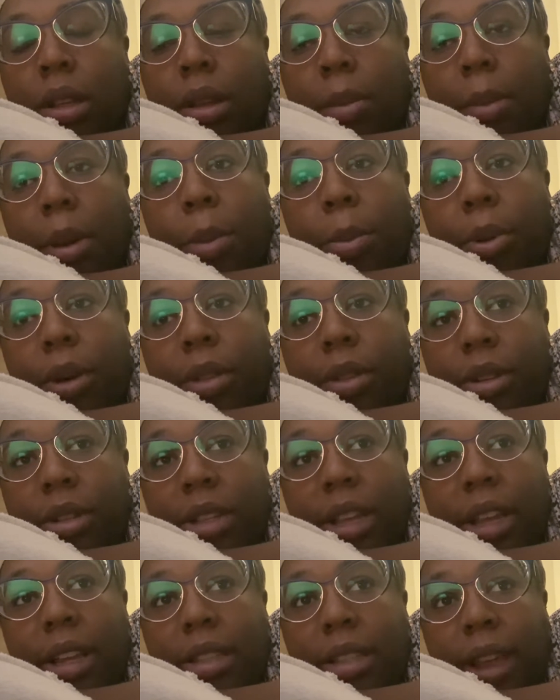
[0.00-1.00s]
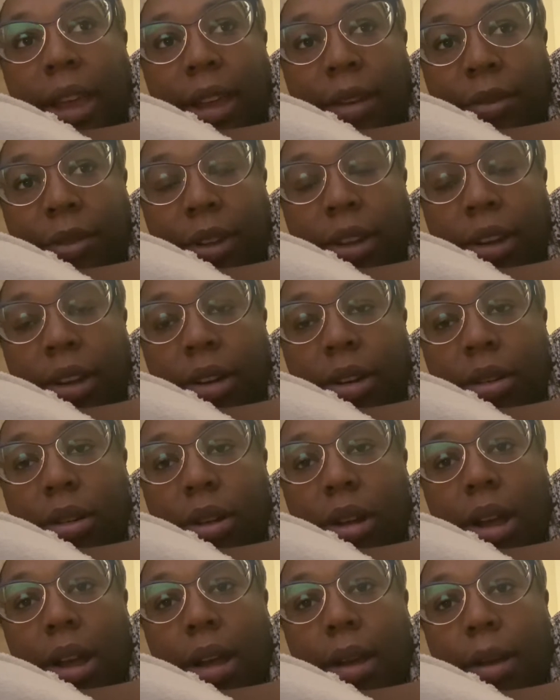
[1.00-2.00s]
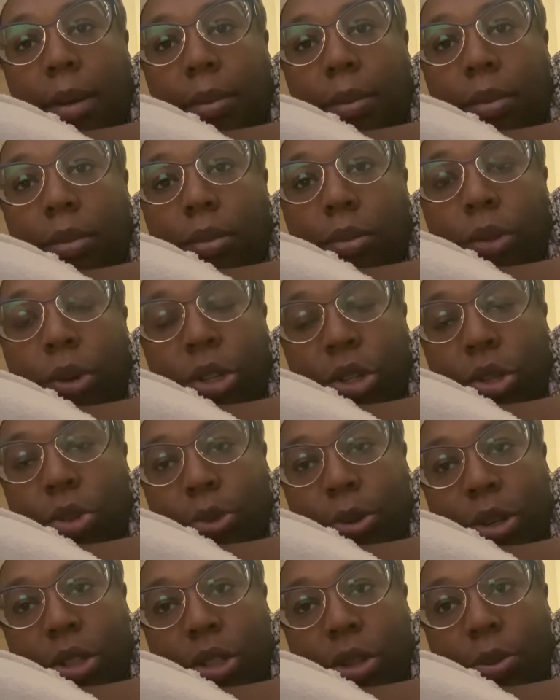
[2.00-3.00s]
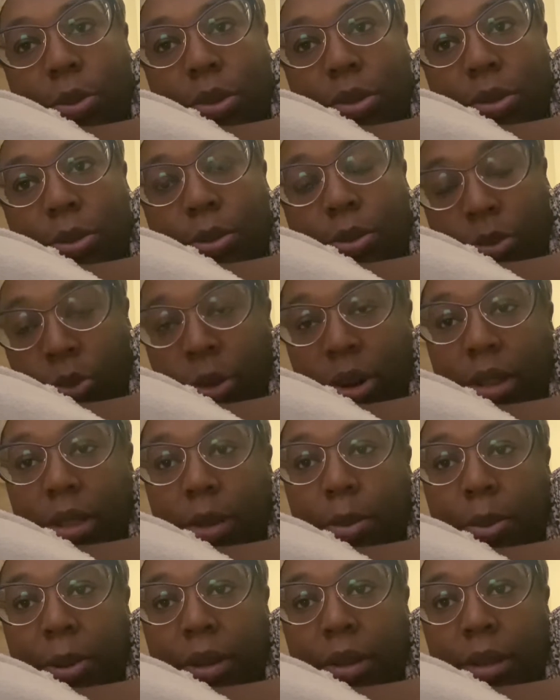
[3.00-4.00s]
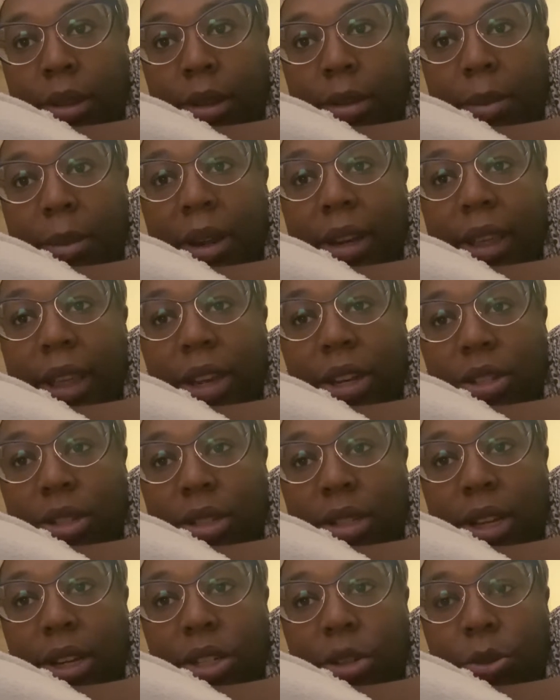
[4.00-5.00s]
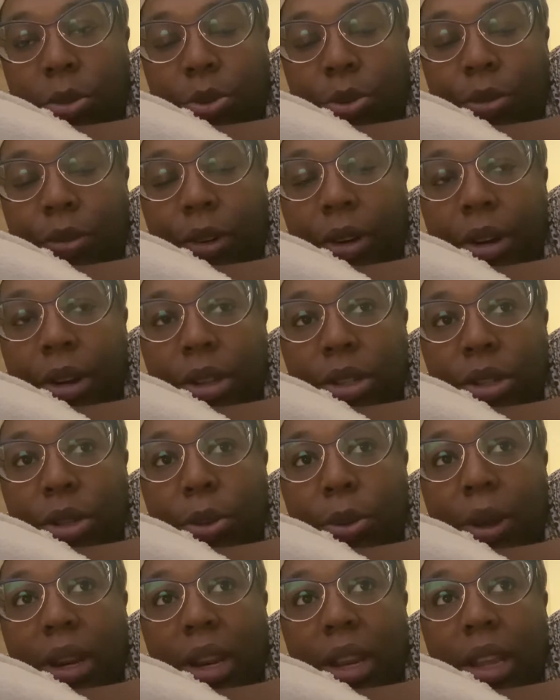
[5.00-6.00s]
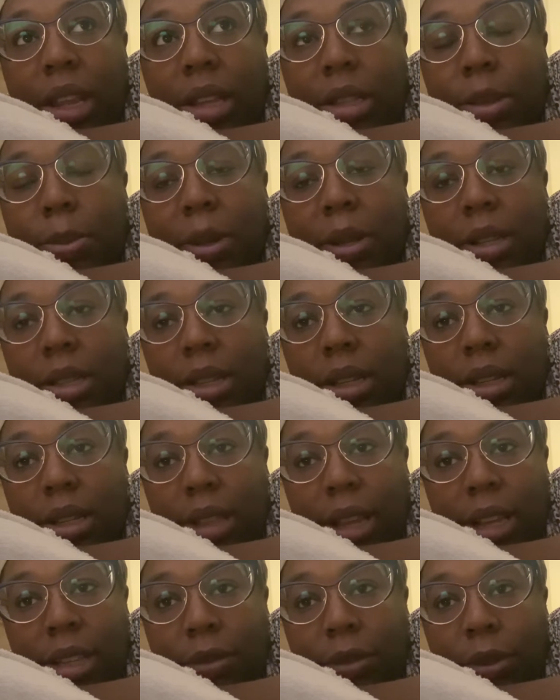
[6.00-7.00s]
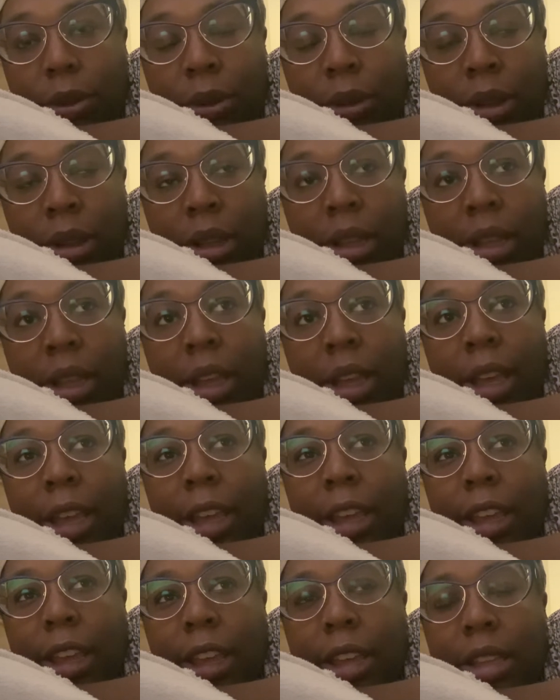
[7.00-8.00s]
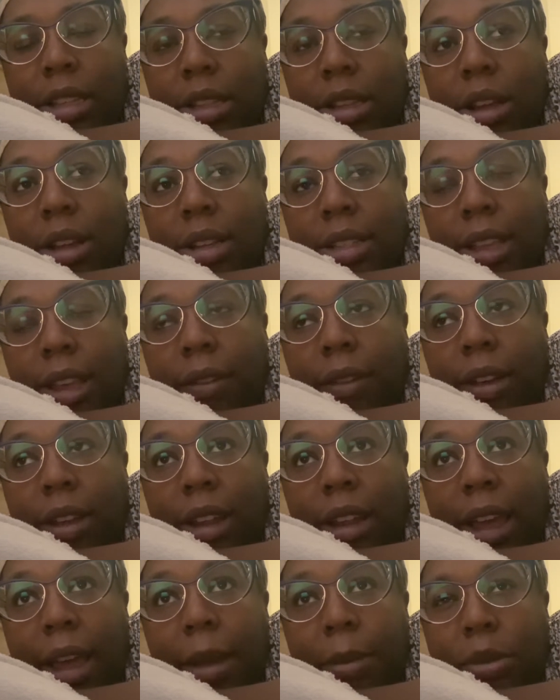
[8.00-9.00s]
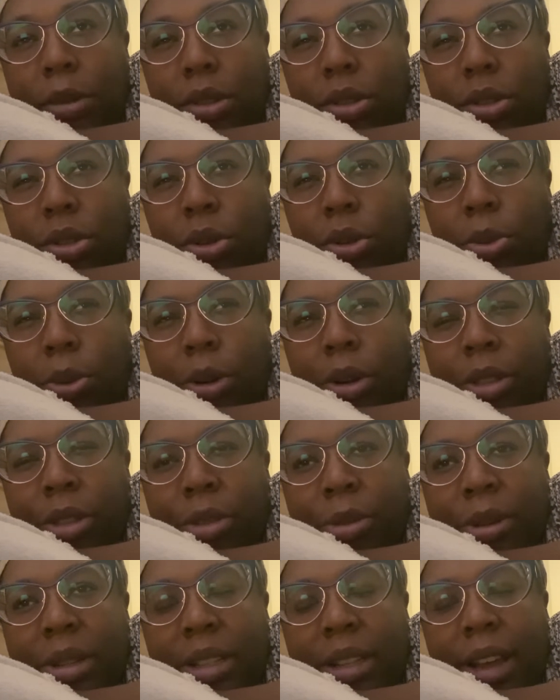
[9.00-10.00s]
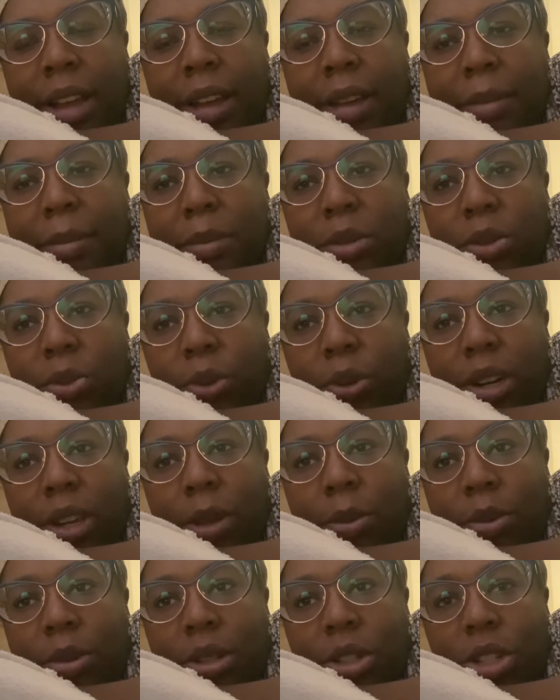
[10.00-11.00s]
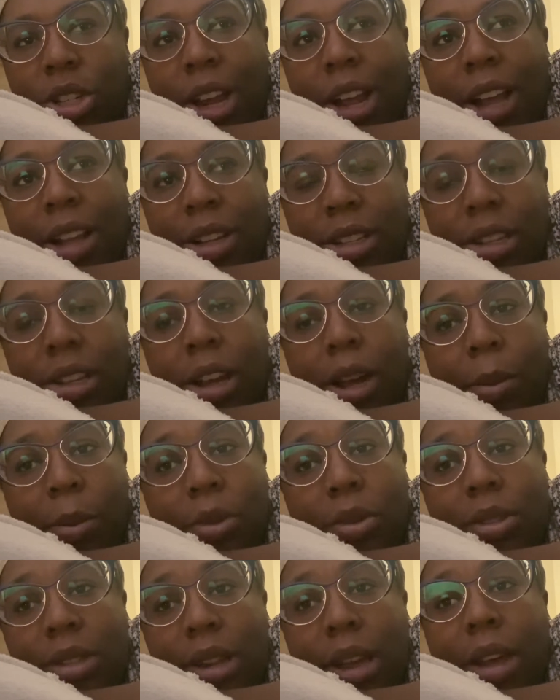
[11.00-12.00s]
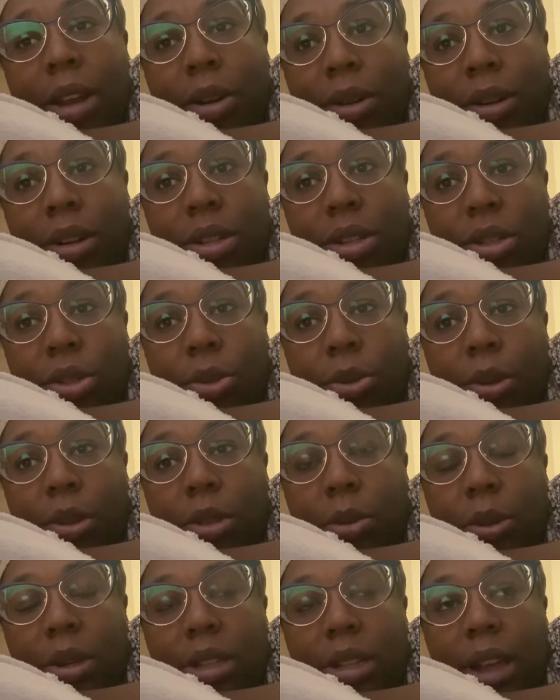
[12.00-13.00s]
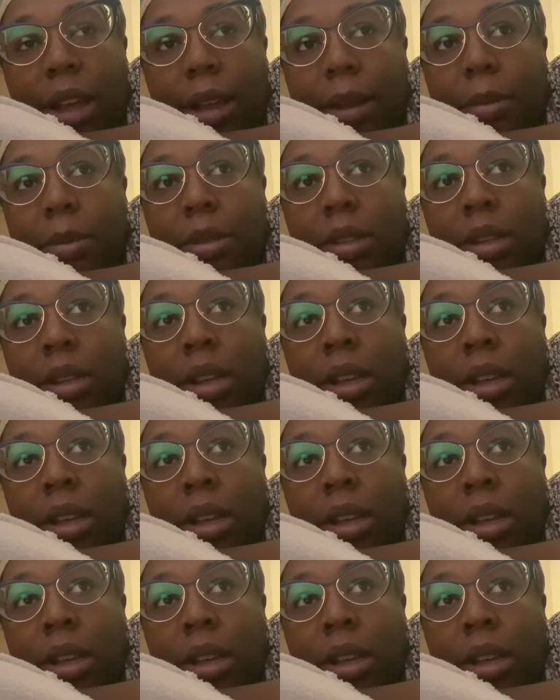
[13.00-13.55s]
My brother takes Advair, um, which is what she was, one of the, the medications that she was referring to, and he's been successful. His lungs have collapsed two or three times when he was a child. He almost died on us two or three times.